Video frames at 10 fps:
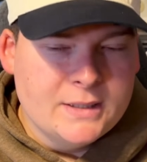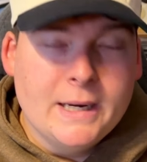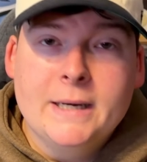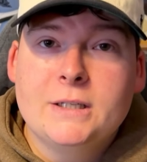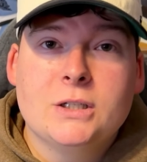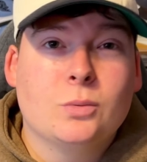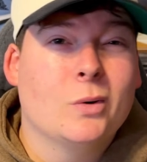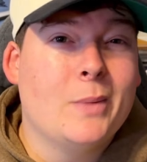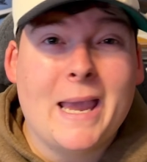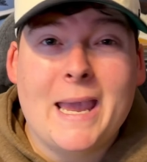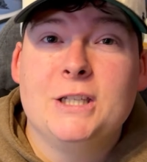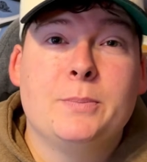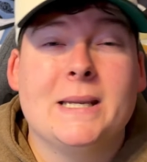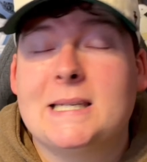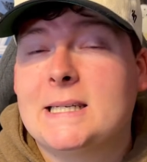Kind of just where my
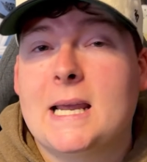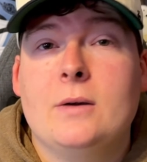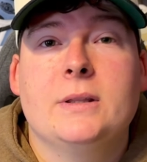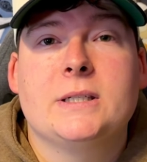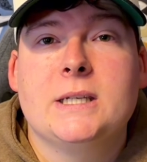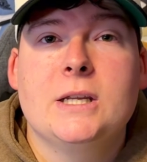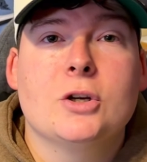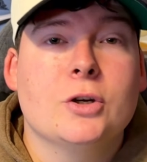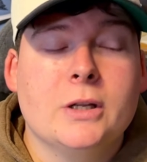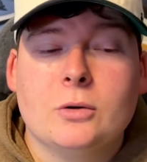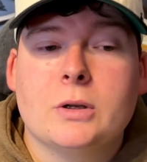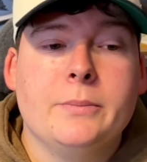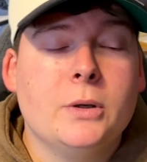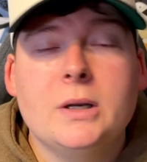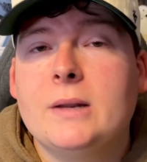headspace is out in the sneaker, you know,
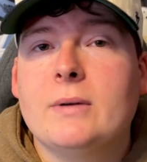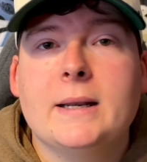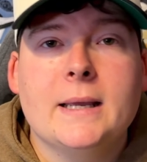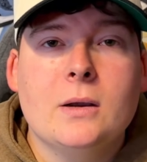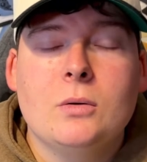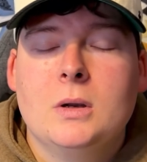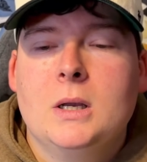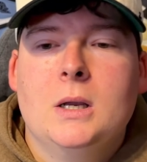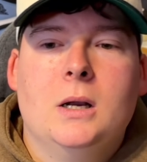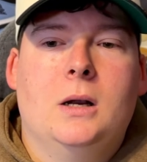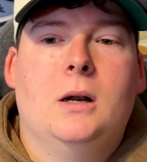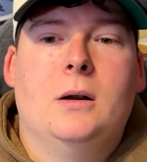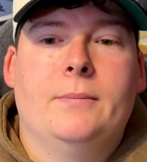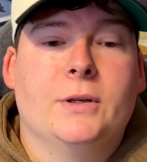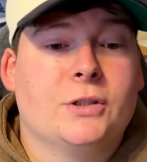community right now. There's